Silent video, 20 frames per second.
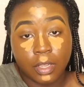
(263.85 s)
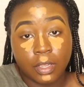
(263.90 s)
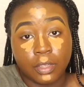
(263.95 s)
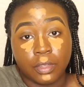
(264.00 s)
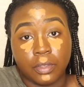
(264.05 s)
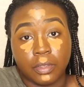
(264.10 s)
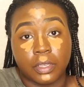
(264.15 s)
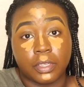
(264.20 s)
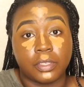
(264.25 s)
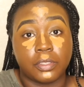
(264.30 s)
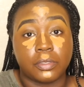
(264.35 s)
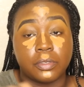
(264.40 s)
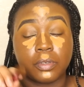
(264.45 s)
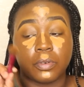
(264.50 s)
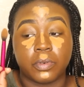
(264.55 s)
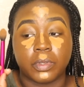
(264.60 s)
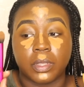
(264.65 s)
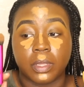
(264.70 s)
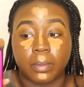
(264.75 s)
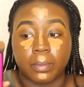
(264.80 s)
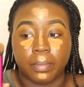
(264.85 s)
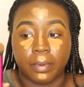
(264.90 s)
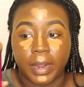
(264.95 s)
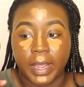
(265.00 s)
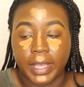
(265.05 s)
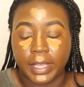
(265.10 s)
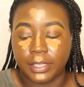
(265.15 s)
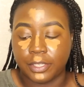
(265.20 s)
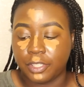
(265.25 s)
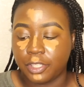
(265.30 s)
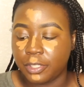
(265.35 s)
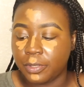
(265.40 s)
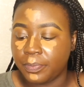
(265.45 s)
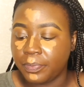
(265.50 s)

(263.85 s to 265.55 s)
You can do it with a brush.